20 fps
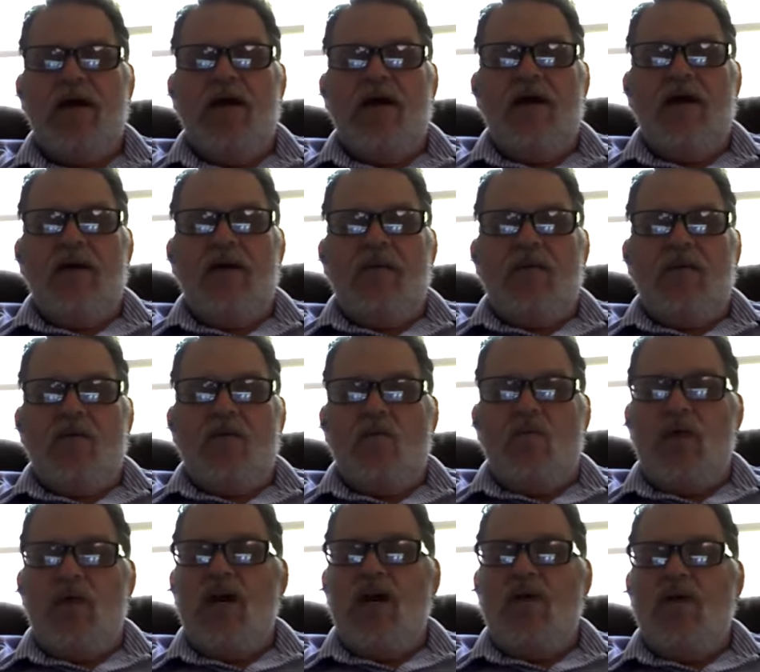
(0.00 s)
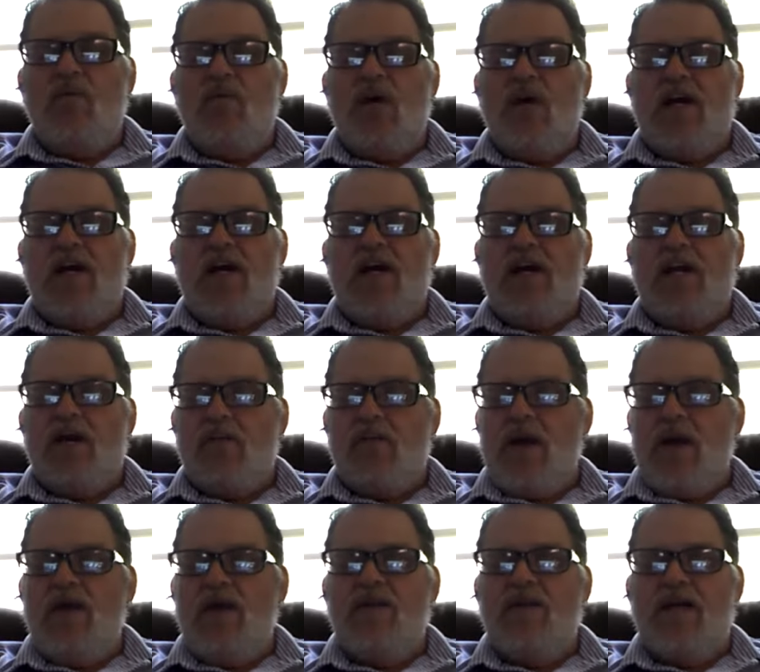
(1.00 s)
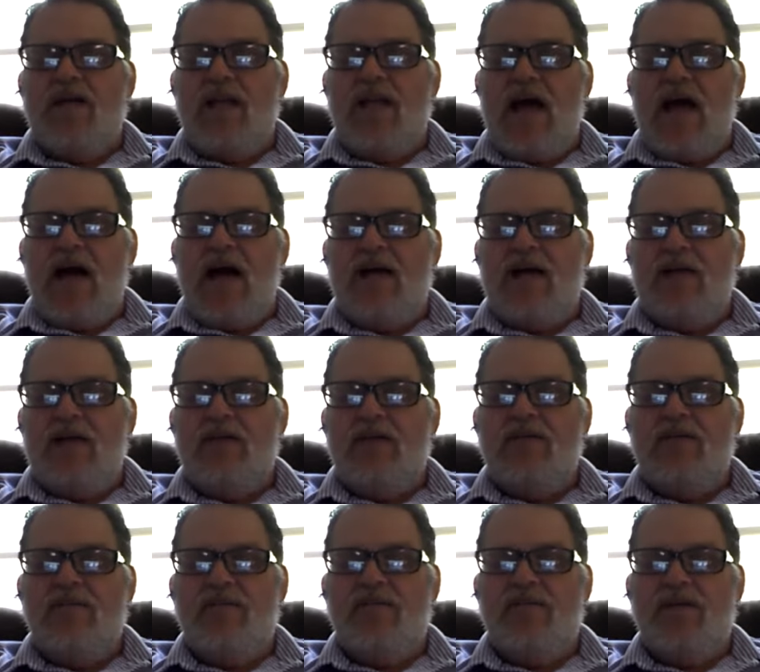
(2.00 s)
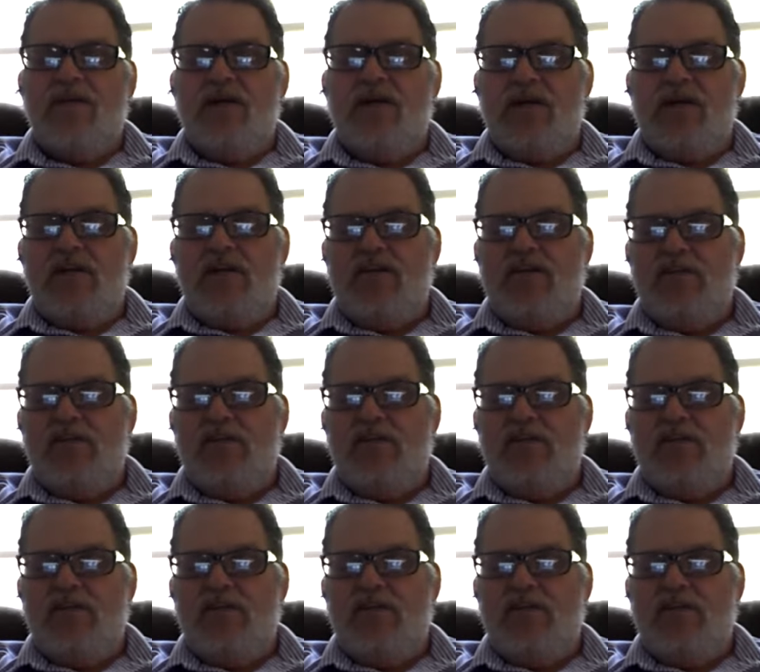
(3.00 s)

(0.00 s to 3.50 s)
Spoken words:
We are working around the clock to be able